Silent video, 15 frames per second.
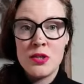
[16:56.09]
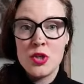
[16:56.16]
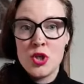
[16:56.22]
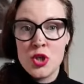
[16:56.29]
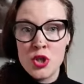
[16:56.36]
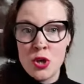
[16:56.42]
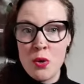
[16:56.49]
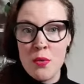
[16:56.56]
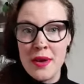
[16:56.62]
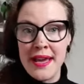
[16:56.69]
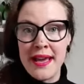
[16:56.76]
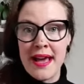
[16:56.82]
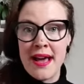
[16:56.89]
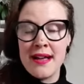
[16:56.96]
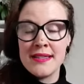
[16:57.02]

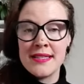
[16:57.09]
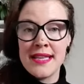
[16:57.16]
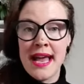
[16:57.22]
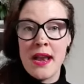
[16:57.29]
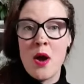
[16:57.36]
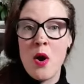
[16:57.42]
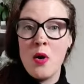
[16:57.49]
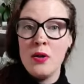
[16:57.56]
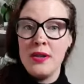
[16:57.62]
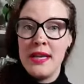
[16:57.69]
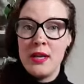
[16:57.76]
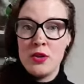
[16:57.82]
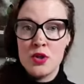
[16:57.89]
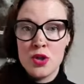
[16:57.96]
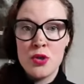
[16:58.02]
showing us and
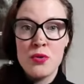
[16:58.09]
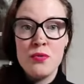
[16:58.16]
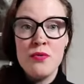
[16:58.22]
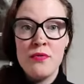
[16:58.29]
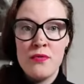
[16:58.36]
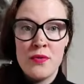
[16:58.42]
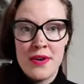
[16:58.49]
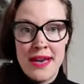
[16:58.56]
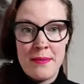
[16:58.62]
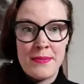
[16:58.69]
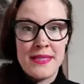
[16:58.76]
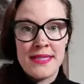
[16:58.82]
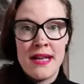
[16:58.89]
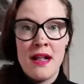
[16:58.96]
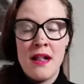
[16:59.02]
holding true for
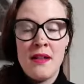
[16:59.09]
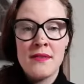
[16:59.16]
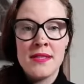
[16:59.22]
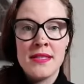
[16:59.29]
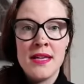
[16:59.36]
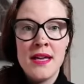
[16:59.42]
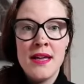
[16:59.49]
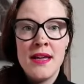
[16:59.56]
themselves